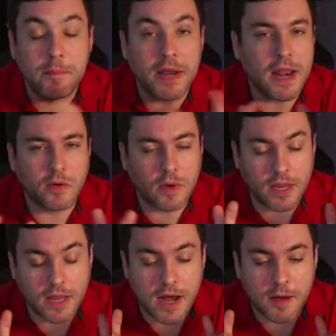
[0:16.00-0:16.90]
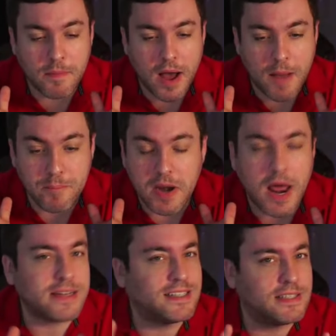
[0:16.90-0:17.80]
but anyway, um, but
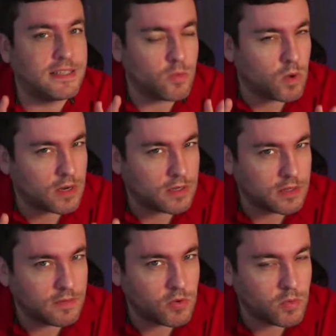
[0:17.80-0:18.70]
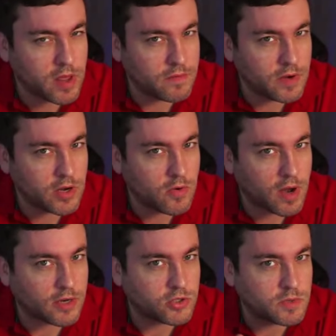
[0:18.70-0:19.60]
I didn't want to leave you without a video, and
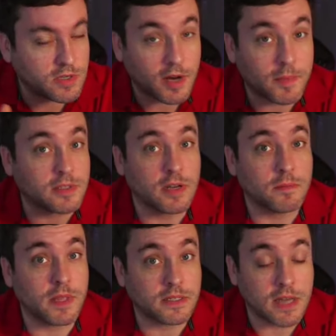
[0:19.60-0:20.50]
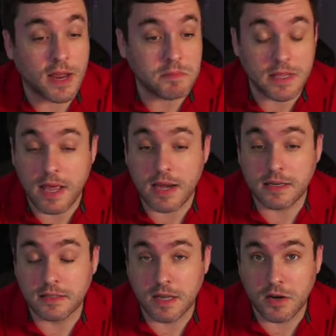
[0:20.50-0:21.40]
I actually want to talk about something that's timely, and that
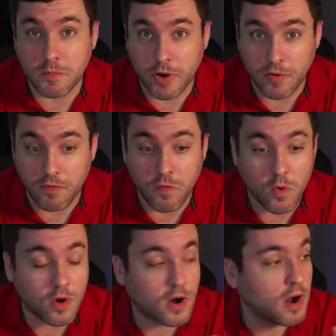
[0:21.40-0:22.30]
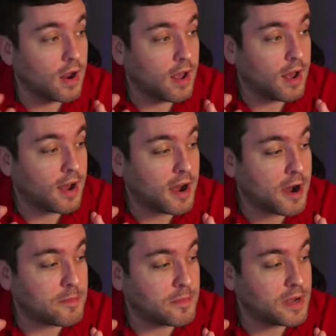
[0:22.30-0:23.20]
is Gundam Breaker 4.
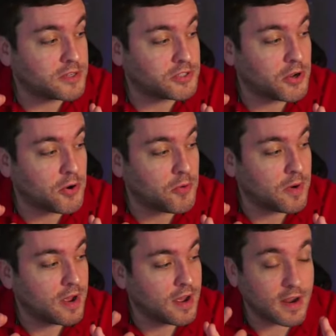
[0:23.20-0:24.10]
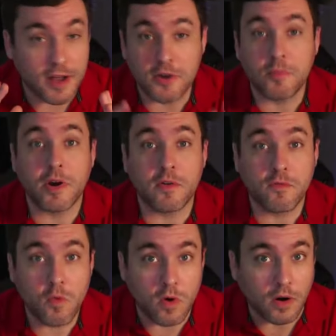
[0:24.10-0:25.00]
Um, so, Gundam Breaker
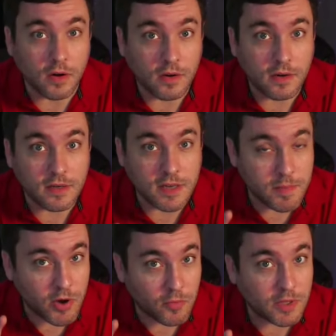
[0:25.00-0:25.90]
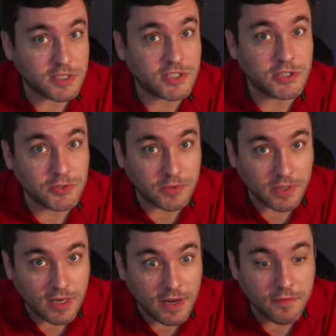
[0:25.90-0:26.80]
4 is going to be here really
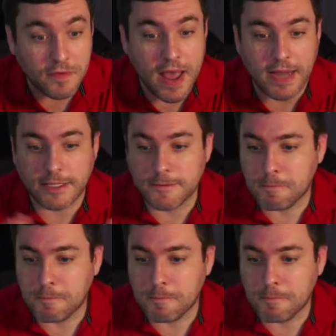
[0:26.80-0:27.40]
soon. In fact,